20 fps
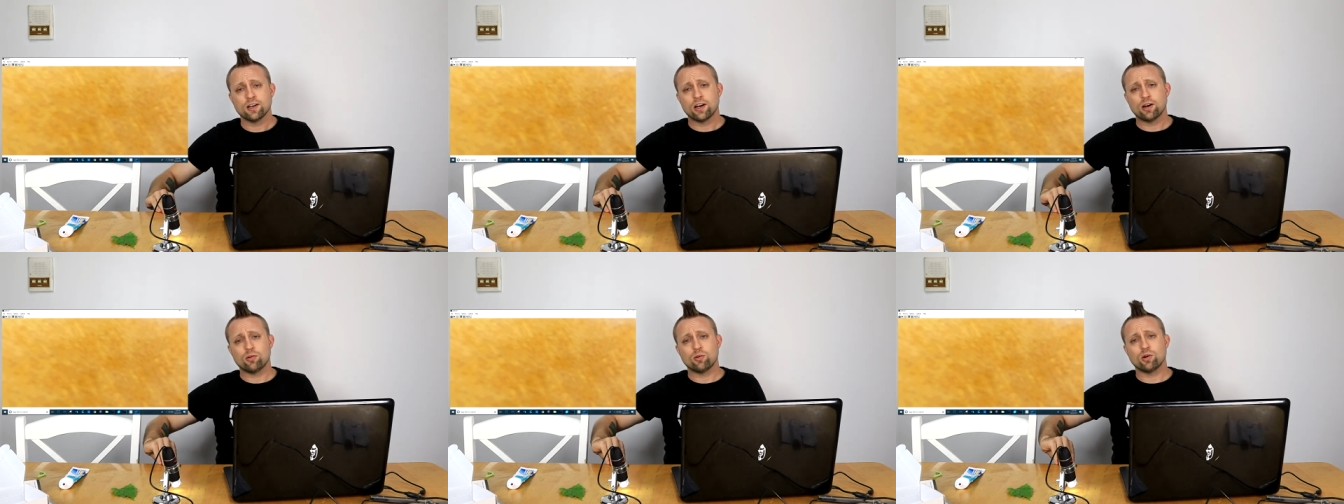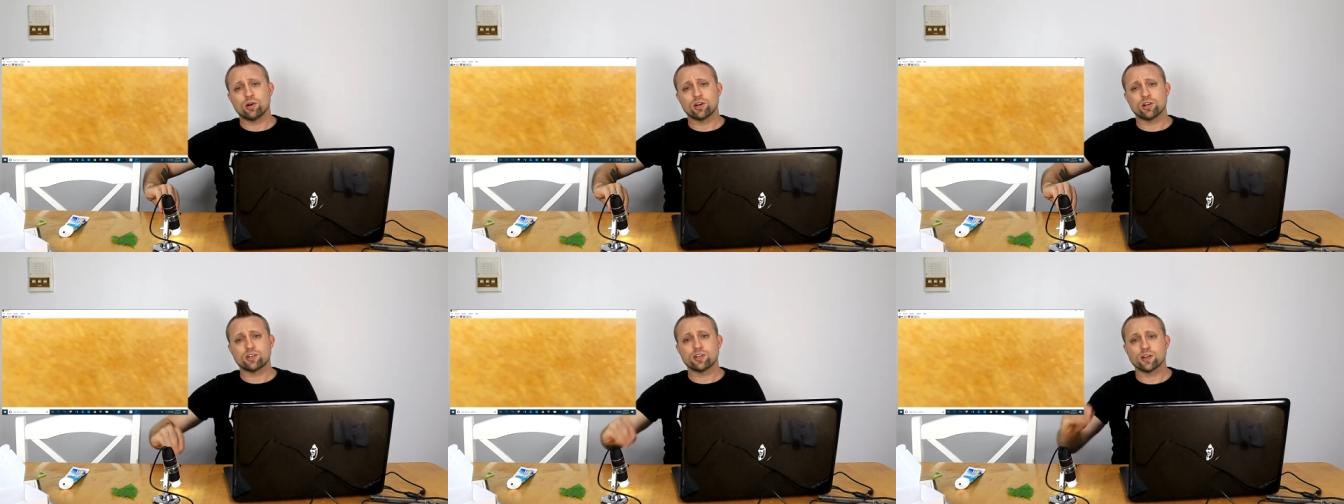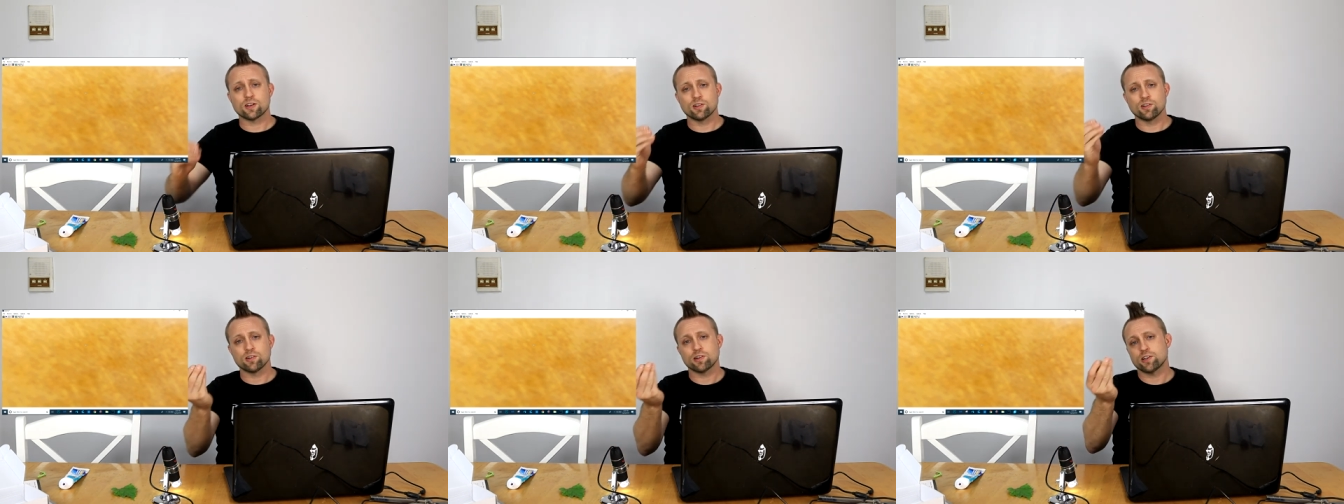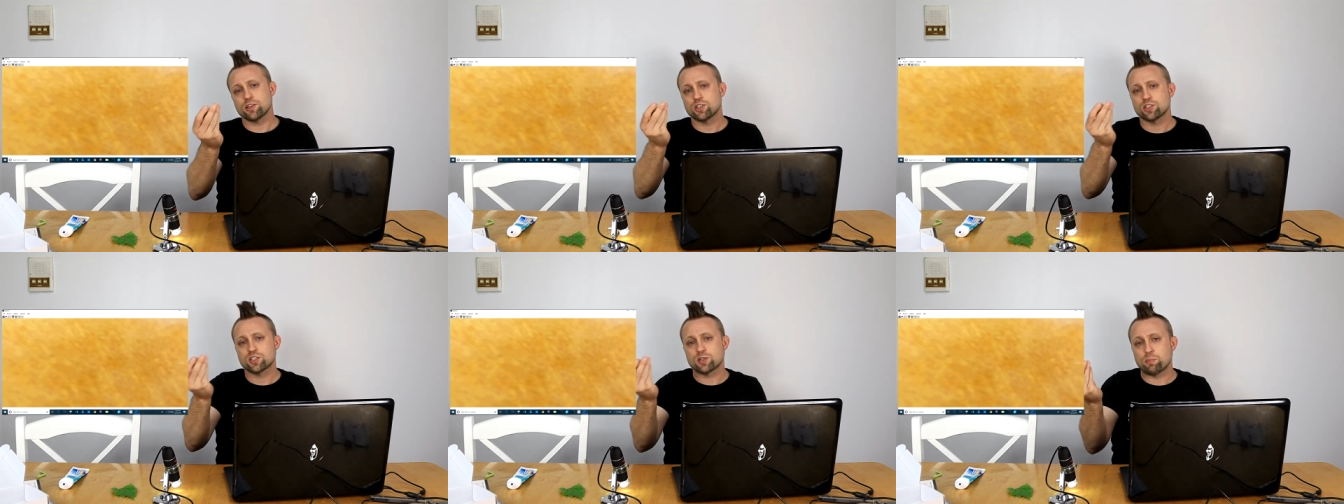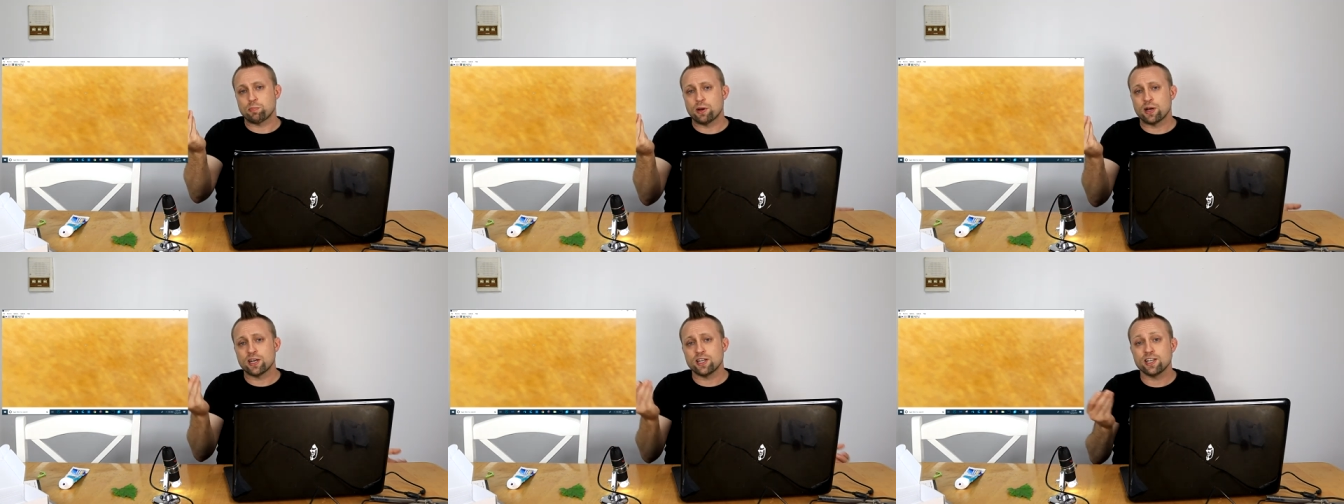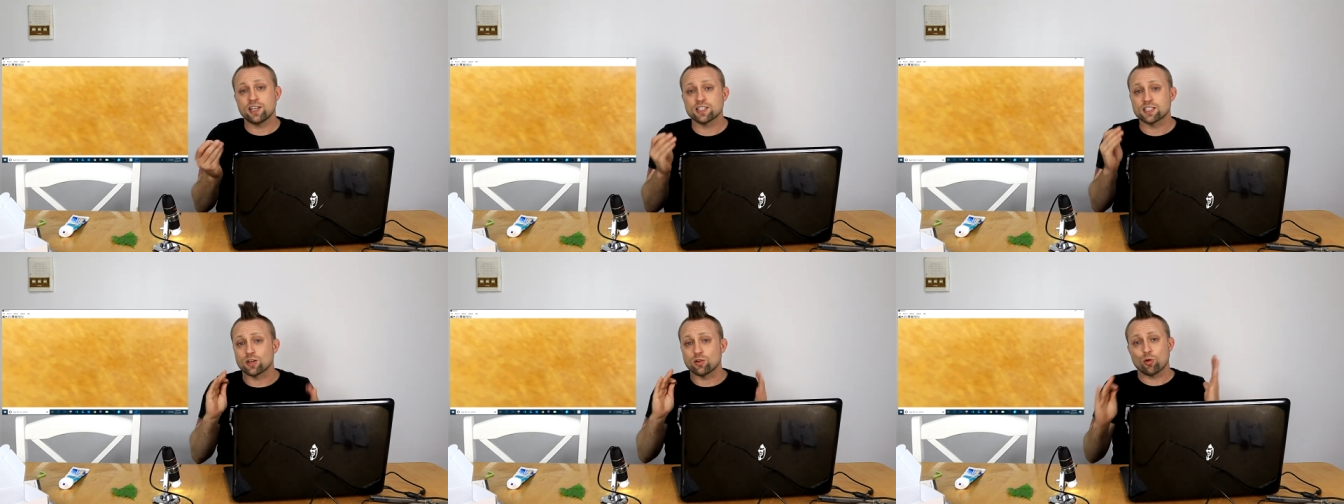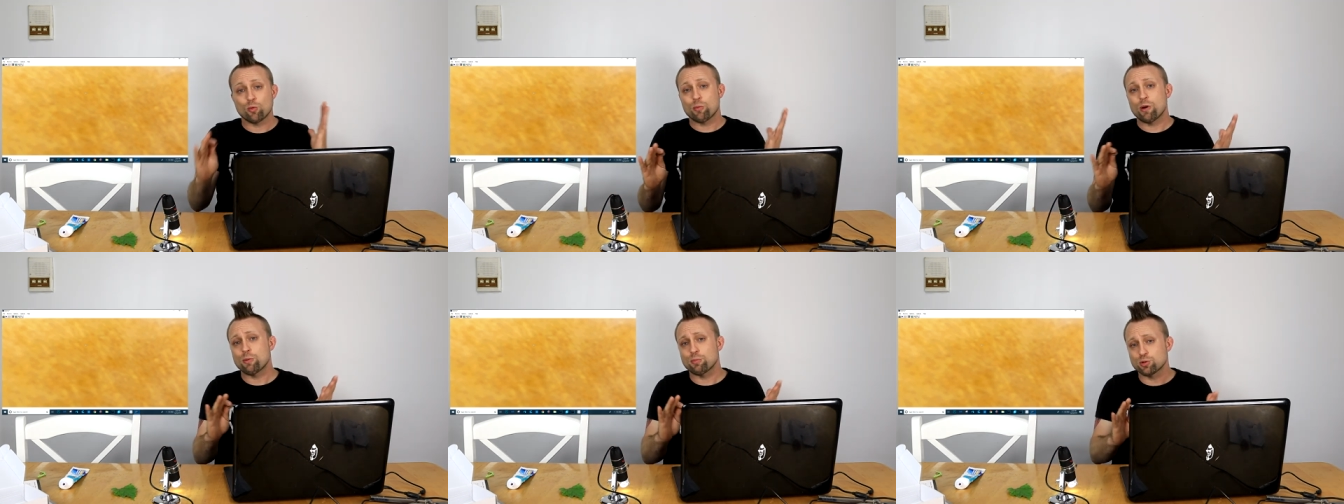I want to take a look at just a penny because I
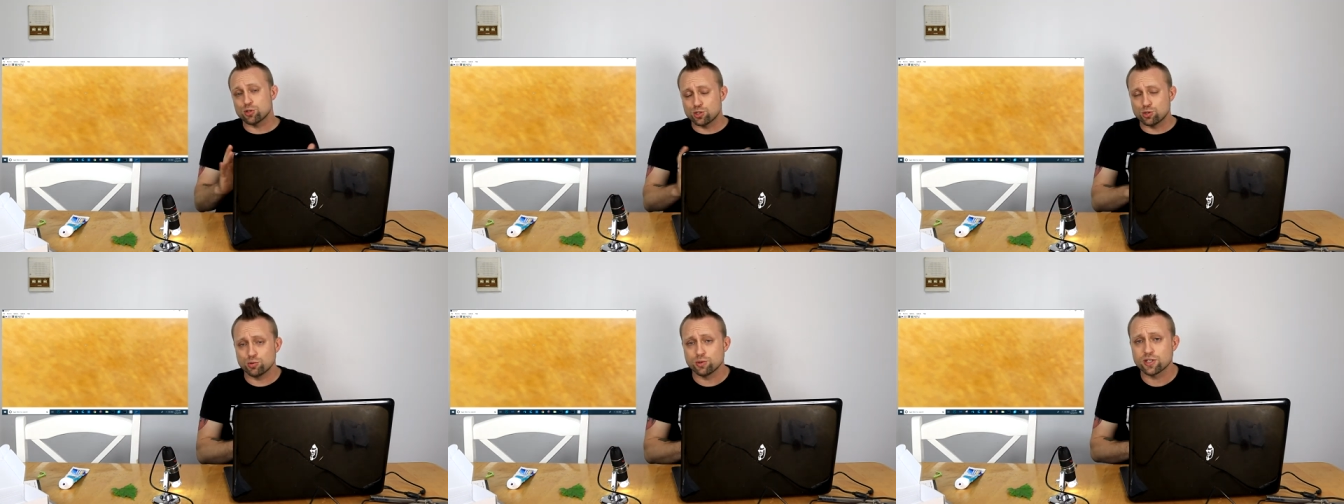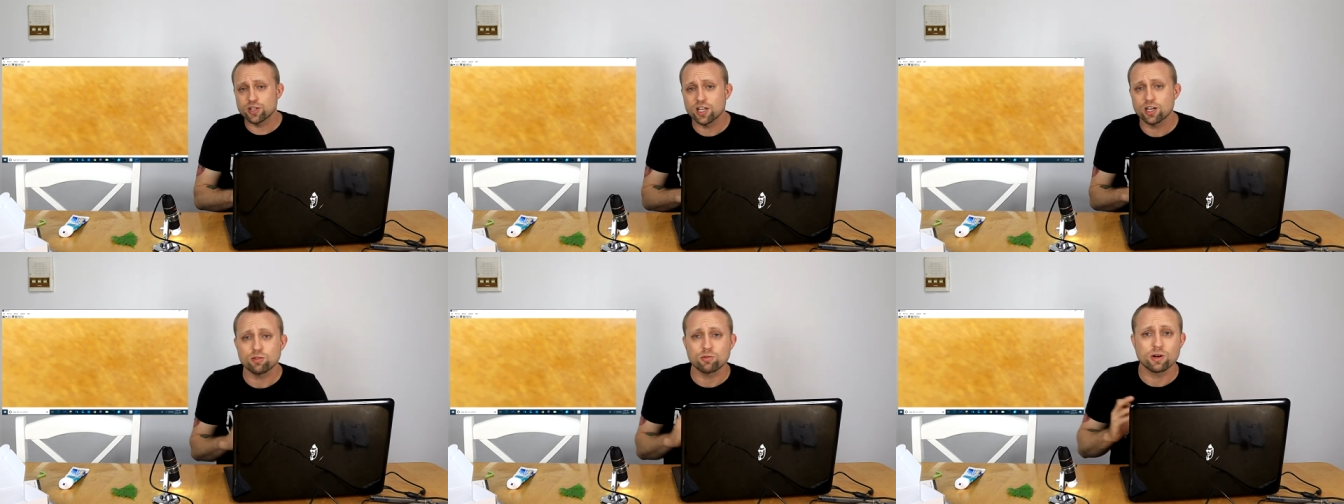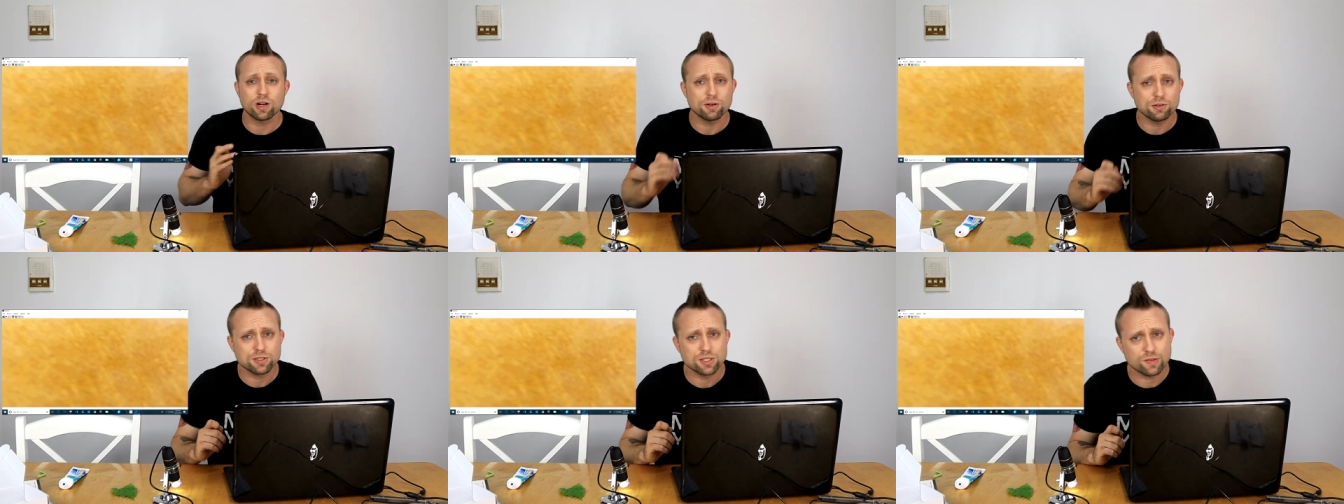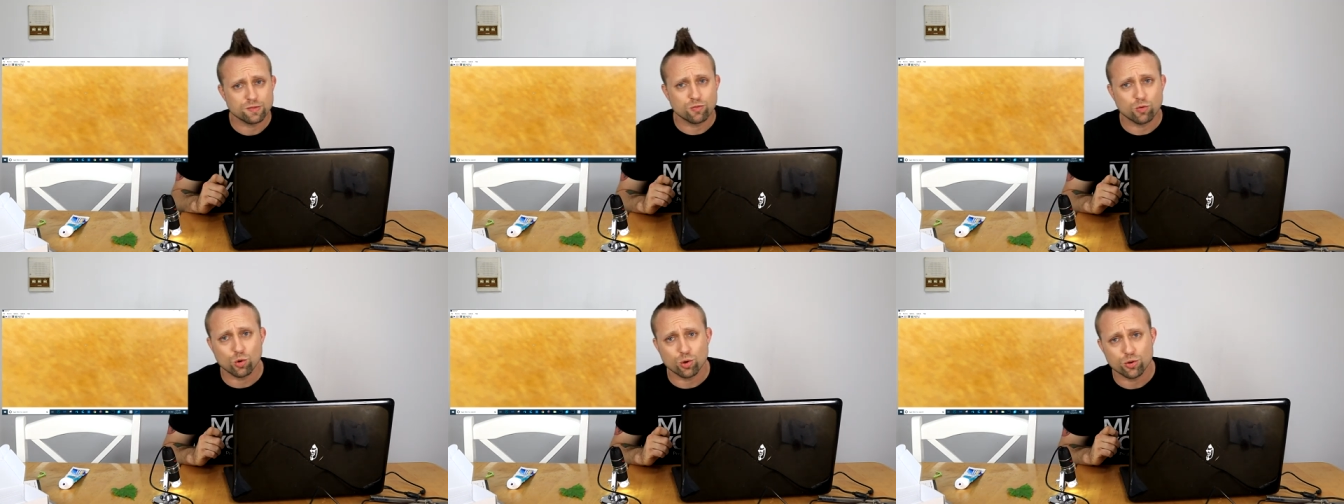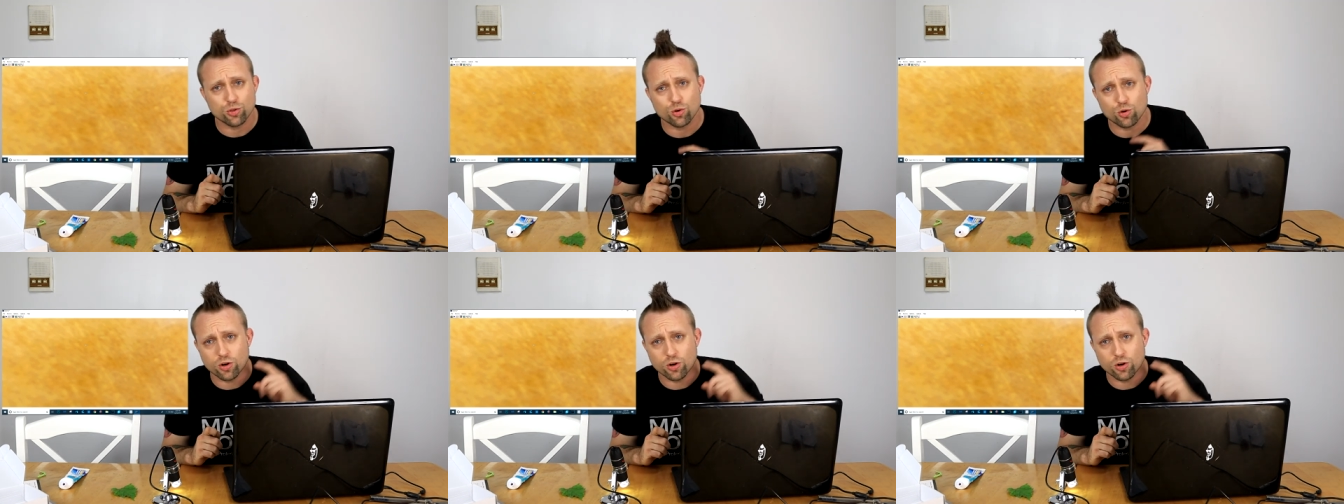remember doing that when I was in fourth